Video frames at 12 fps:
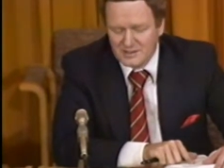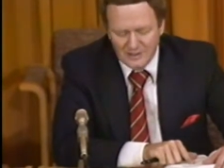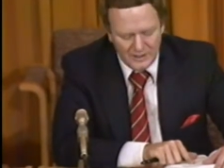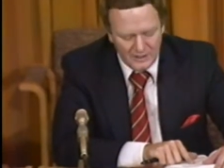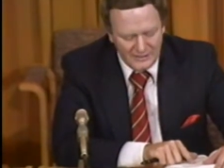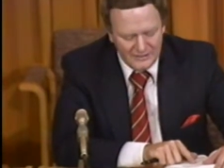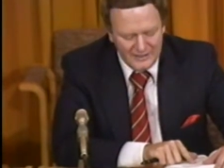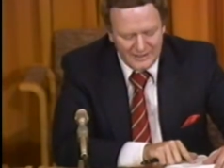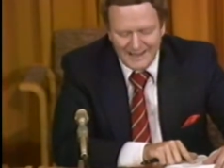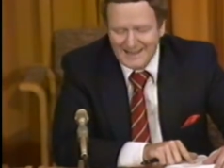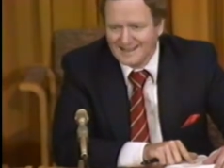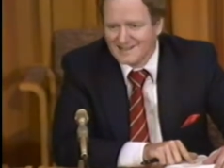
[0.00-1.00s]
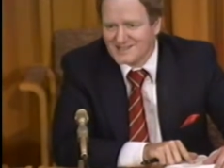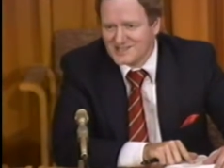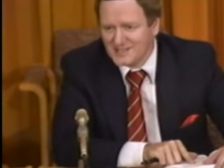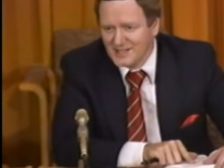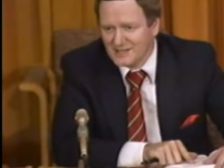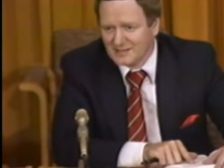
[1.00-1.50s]
The, the
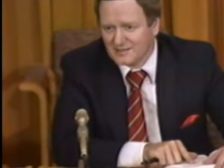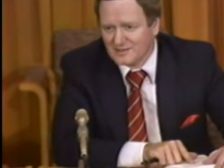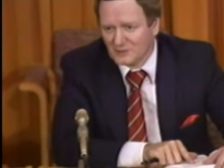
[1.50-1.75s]
antecedent,